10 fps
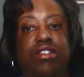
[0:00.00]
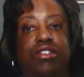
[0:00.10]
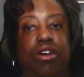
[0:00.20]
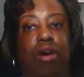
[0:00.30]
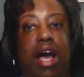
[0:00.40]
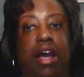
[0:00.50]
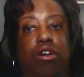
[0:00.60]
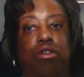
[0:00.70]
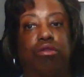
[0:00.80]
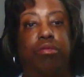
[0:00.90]
So I
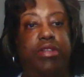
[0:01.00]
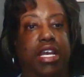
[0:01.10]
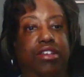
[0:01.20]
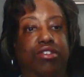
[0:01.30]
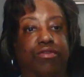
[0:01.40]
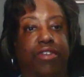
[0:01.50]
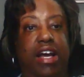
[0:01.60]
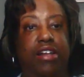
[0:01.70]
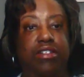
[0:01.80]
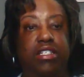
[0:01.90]
hope that you
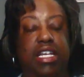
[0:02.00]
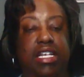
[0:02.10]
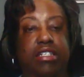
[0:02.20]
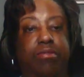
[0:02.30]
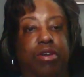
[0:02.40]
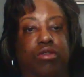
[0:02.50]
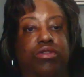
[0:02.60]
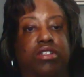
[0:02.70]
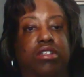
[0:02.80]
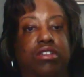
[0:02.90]
found today's
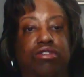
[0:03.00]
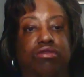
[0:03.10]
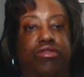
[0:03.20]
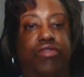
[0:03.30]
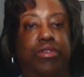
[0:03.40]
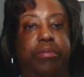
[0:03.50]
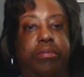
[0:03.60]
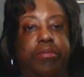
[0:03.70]
post useful.